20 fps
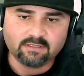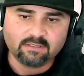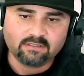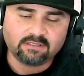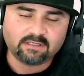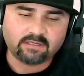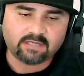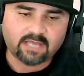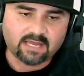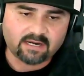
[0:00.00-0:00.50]

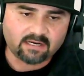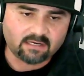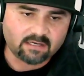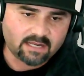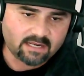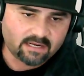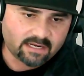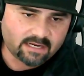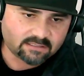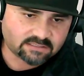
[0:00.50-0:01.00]
they had an
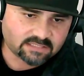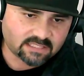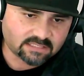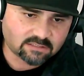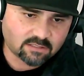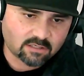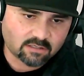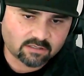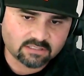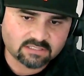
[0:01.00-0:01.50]
exercise
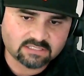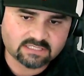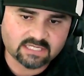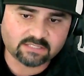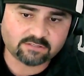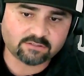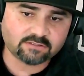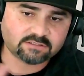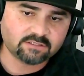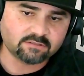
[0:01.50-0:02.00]
called
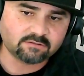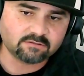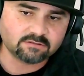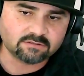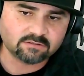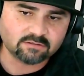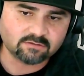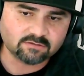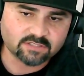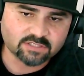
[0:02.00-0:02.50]
concentric circle.
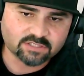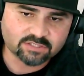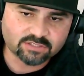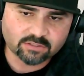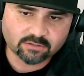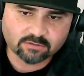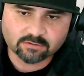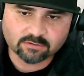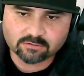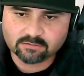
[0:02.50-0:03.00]
So there's a
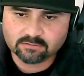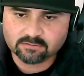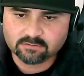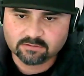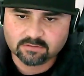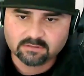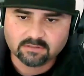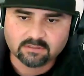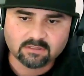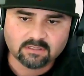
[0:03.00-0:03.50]
circle
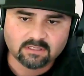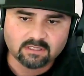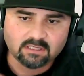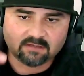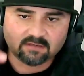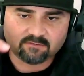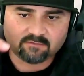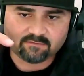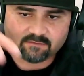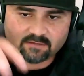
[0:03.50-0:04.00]

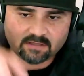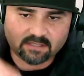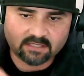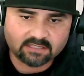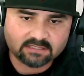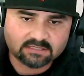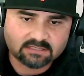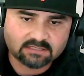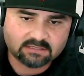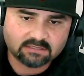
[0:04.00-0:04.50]
of
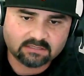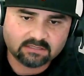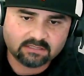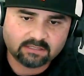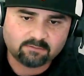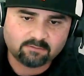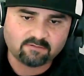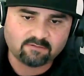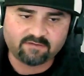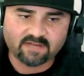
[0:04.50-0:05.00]
us
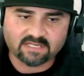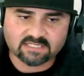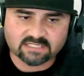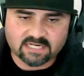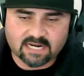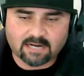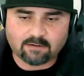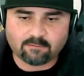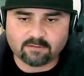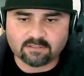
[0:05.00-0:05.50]
that were
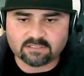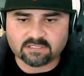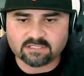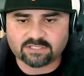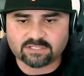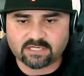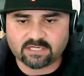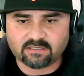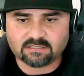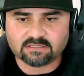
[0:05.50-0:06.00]
facing outwards in
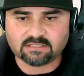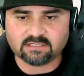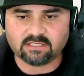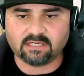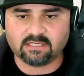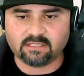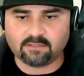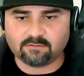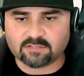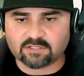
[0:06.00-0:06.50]
chairs,
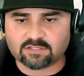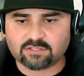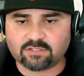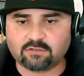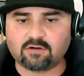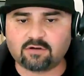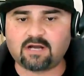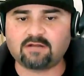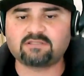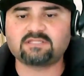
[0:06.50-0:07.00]
and there was a
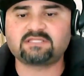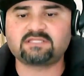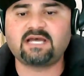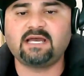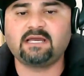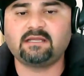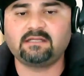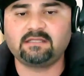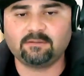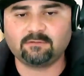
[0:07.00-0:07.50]
circle
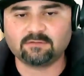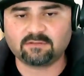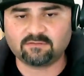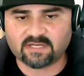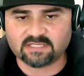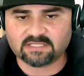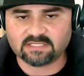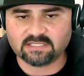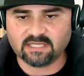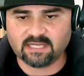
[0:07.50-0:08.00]
outside that was
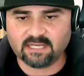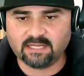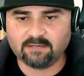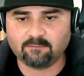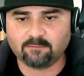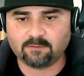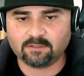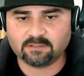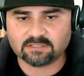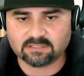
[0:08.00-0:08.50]
facing
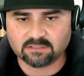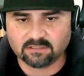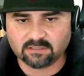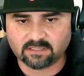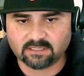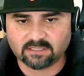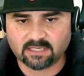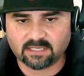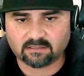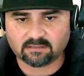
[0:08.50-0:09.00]
inwards
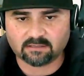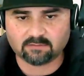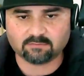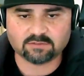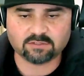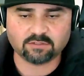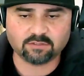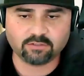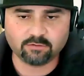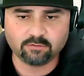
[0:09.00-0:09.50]
looking at them.
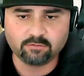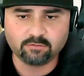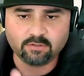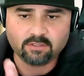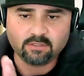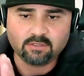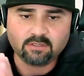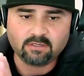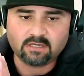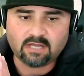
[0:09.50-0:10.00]
So you
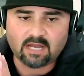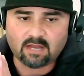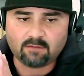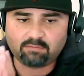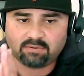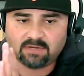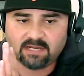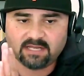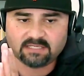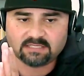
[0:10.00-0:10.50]
got
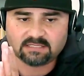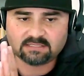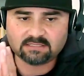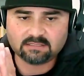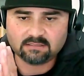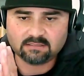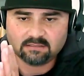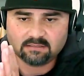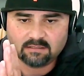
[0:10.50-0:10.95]
placed